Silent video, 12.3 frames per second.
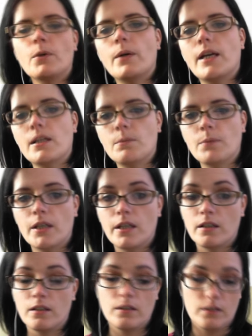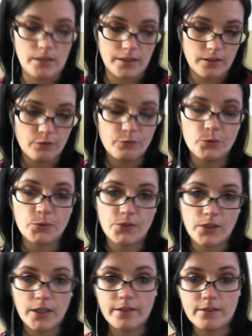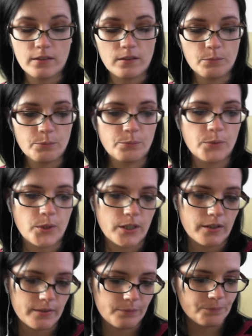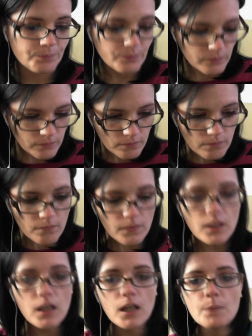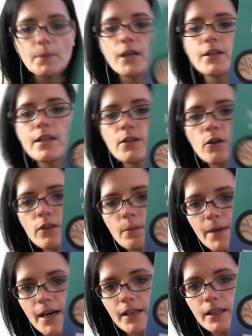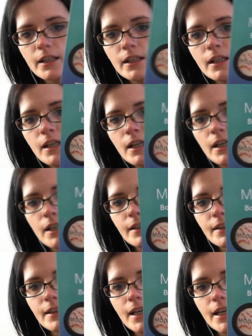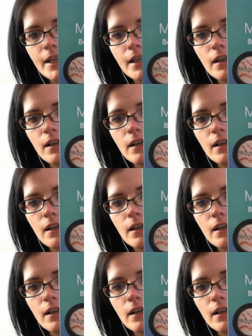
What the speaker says: ahead and buy like the full size products. And then on the back, they